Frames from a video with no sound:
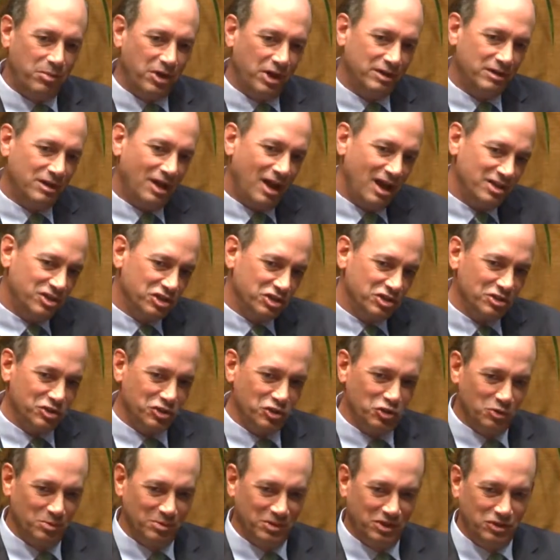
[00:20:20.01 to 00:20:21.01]
but I just
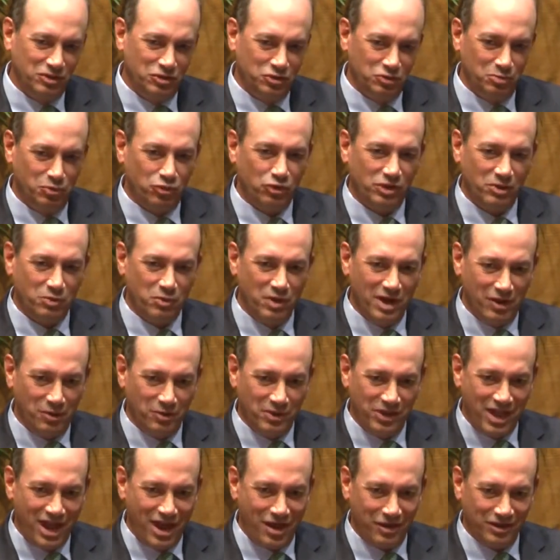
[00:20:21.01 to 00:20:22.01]
assume it'd do pretty well
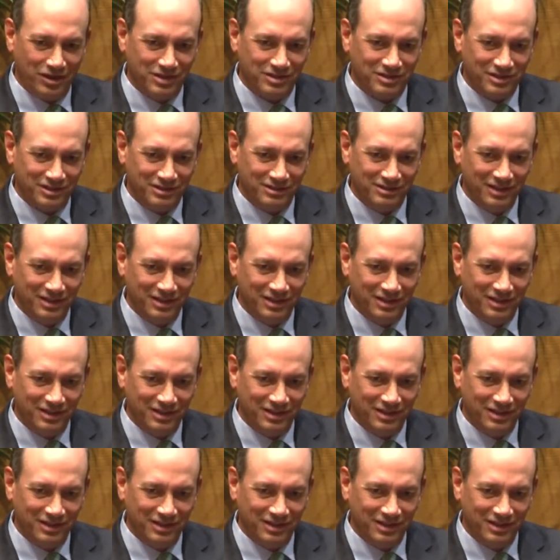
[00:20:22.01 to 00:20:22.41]
without us.